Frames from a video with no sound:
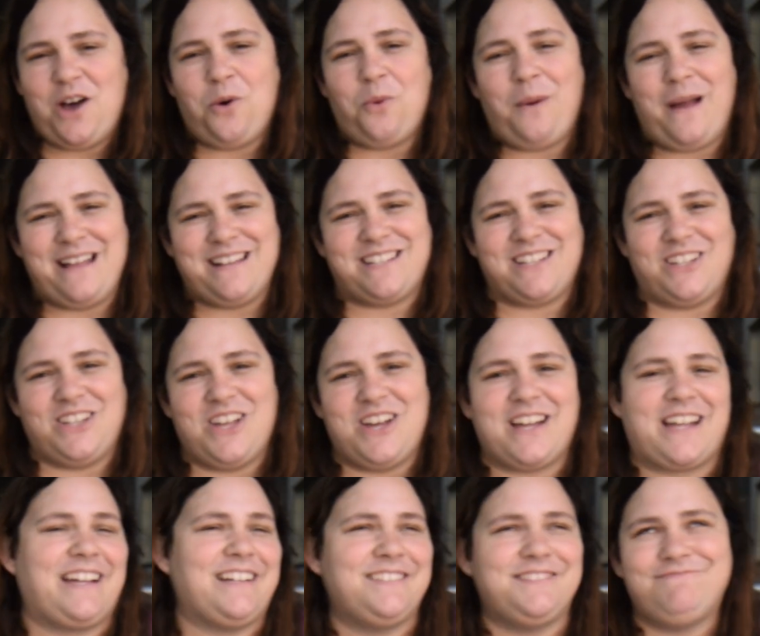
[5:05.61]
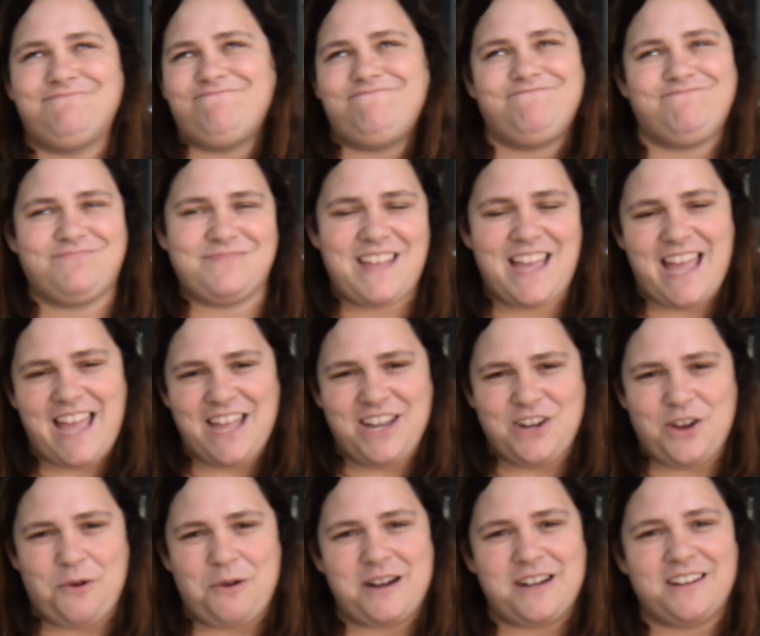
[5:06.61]
went to look, and
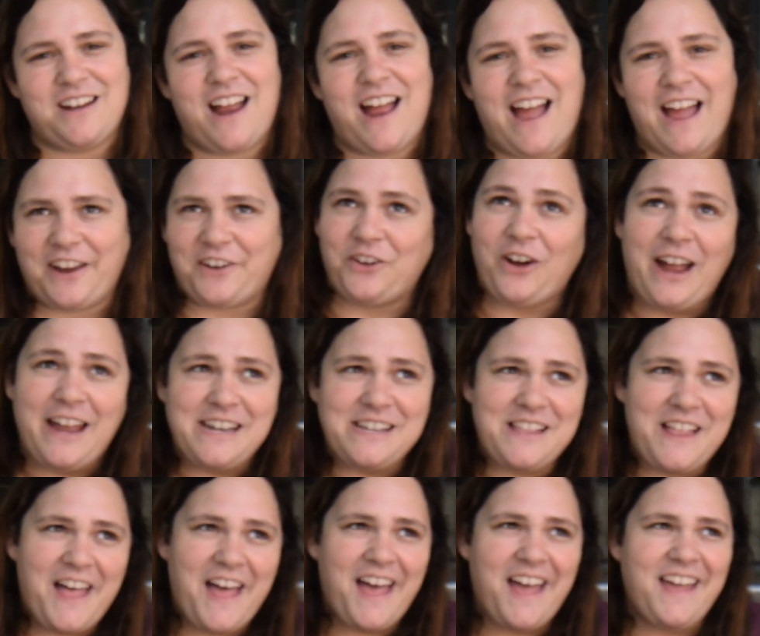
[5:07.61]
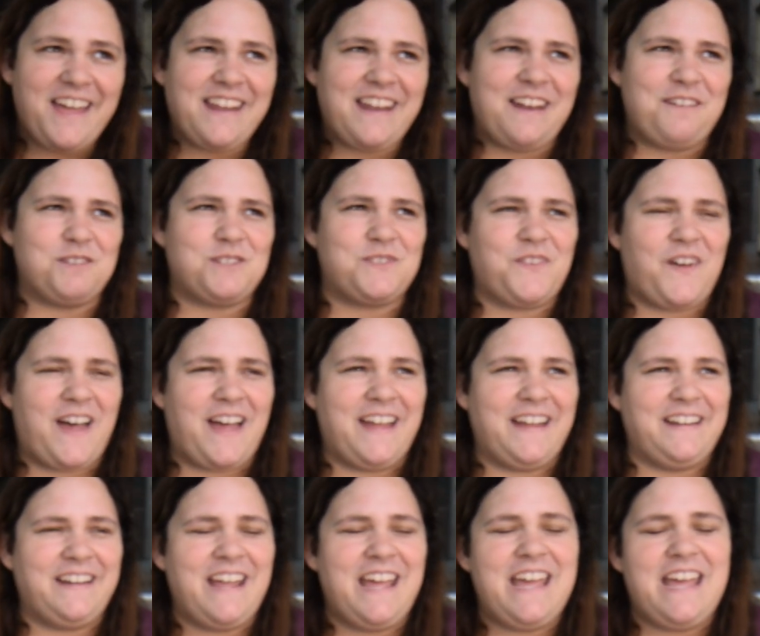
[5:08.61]
nowhere. I cried a lot, it was
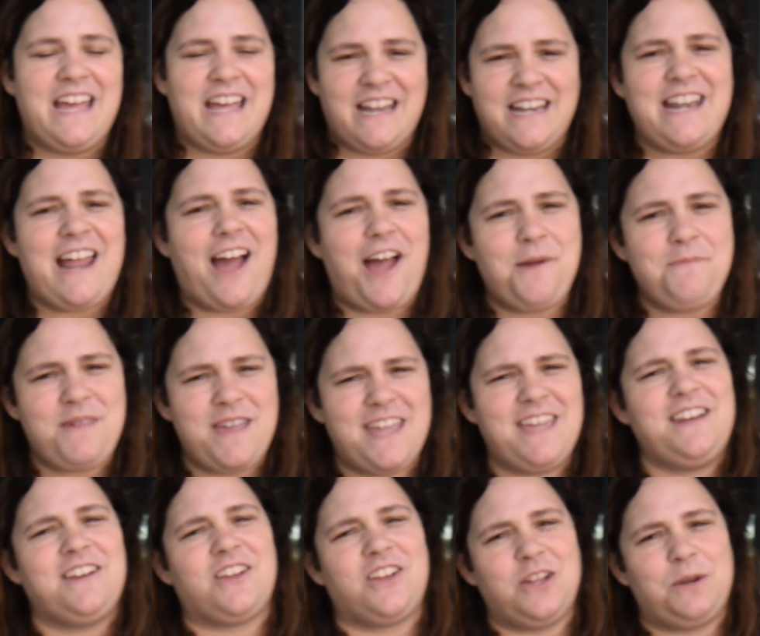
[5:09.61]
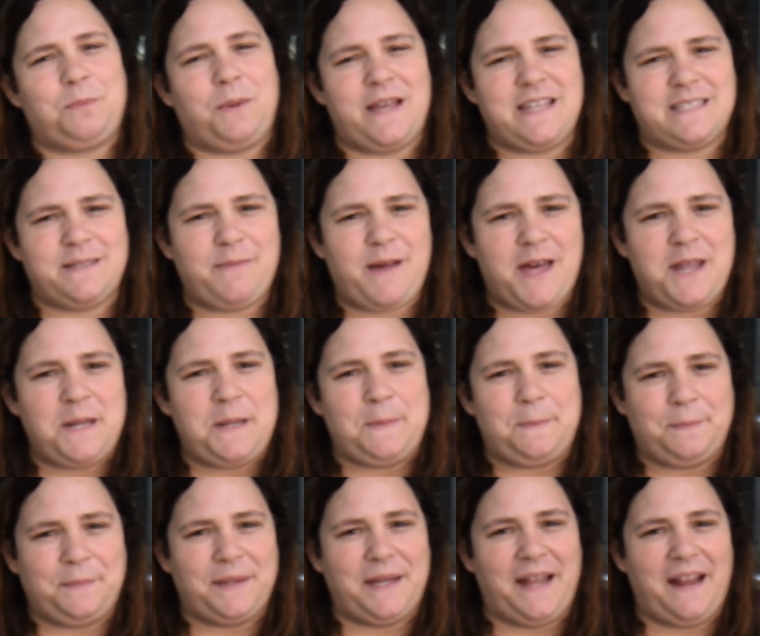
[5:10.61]
fine. Now I'm like in a good place about it,
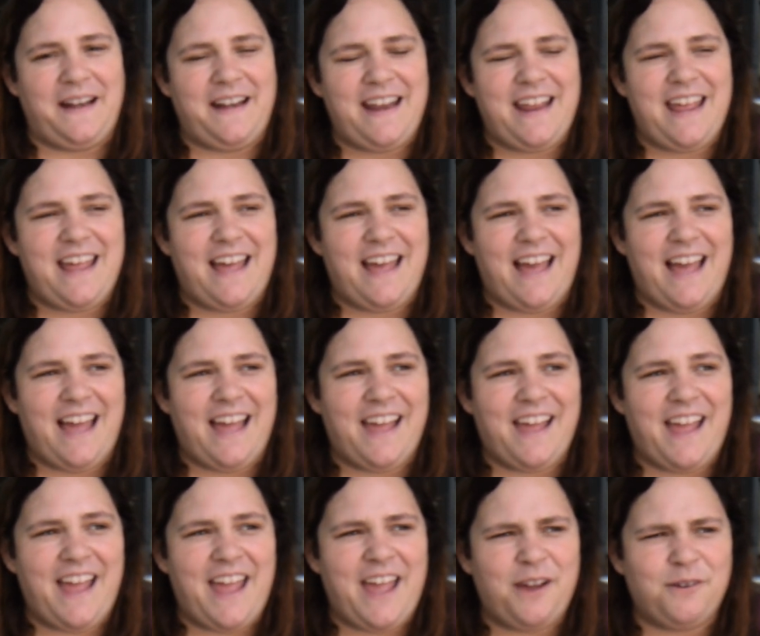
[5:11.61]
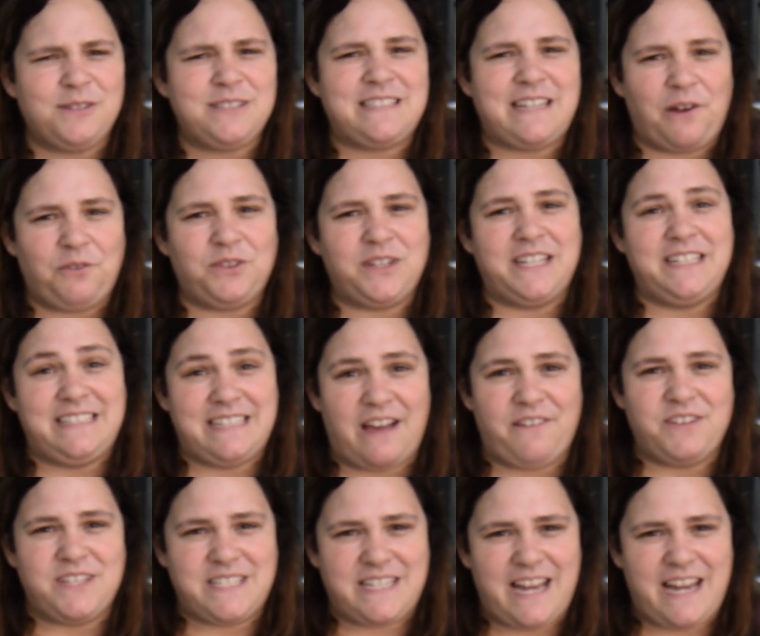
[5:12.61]
but it was definitely
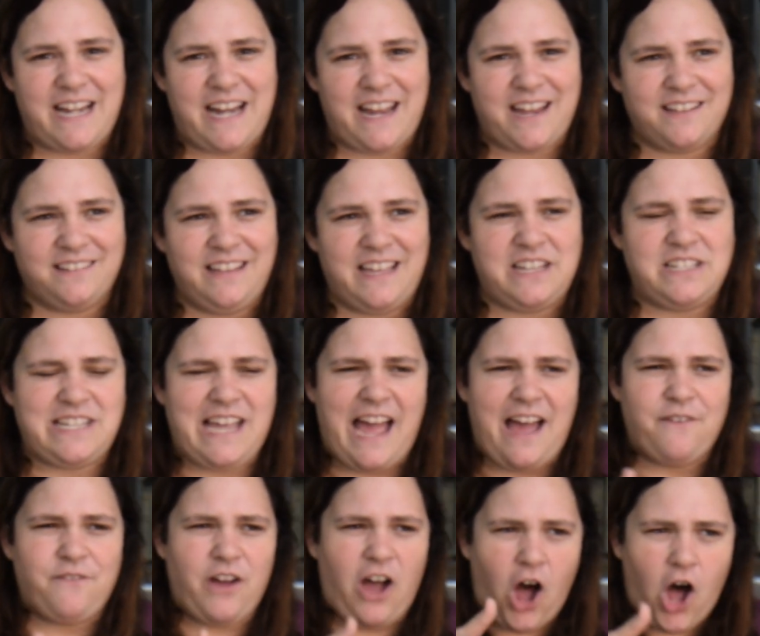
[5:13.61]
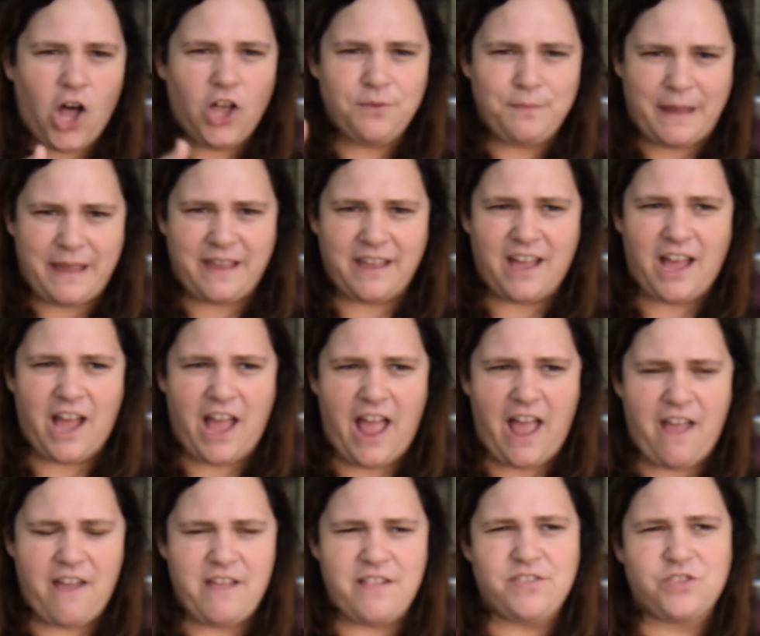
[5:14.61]
devastating. Like to have all of my,
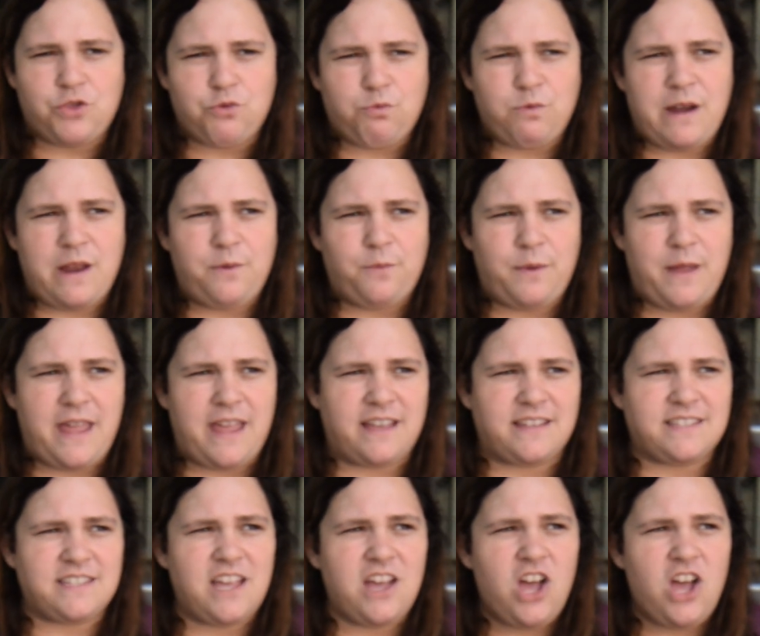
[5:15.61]
in 3 weeks,